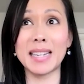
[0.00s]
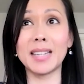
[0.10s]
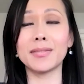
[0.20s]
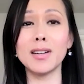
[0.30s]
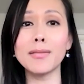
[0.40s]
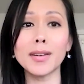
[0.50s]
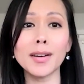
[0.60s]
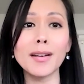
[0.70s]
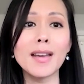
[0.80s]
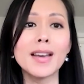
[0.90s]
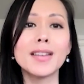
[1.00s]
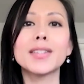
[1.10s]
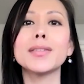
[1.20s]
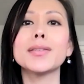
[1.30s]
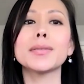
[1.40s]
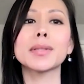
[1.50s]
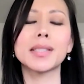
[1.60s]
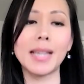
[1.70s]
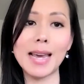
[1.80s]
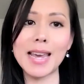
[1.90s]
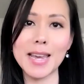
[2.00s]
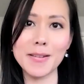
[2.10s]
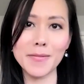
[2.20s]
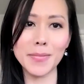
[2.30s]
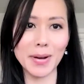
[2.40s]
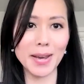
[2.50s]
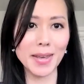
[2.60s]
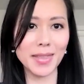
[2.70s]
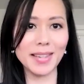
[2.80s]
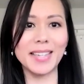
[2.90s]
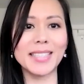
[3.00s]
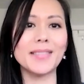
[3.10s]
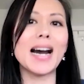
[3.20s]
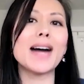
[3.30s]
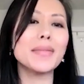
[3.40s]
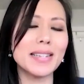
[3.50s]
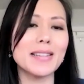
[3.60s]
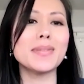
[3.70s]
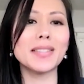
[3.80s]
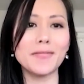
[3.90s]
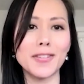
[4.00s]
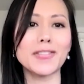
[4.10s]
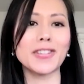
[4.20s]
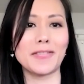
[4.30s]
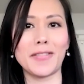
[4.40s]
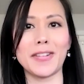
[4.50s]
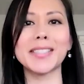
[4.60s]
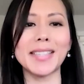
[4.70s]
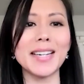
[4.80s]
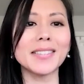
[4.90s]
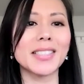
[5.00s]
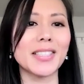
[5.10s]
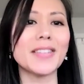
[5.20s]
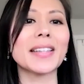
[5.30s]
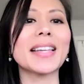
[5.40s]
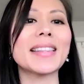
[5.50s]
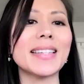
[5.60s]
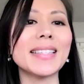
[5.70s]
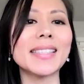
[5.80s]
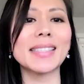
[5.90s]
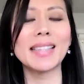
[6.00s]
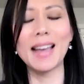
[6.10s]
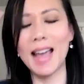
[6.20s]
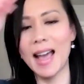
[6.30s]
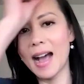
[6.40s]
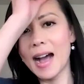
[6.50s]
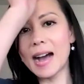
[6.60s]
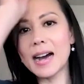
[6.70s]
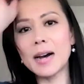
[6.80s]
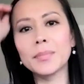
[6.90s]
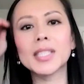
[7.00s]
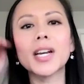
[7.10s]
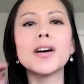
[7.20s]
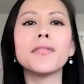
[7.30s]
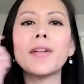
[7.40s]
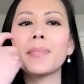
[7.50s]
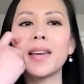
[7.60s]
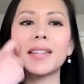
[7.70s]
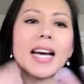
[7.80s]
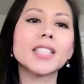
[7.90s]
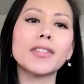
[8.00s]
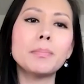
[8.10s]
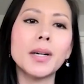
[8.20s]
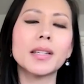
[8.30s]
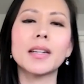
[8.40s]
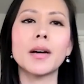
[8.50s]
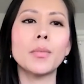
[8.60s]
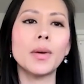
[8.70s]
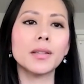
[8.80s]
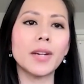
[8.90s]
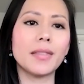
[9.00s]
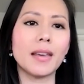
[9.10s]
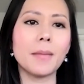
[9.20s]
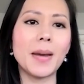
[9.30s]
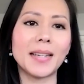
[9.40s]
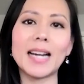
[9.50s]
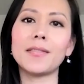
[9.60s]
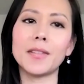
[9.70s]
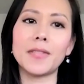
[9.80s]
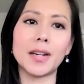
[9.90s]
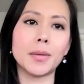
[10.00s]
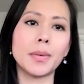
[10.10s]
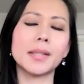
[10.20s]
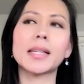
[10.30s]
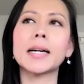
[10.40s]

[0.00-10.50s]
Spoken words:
left over to save with. So how are we going to build a future for ourselves going like this? So from the tax-free book, one great thing I picked out of there was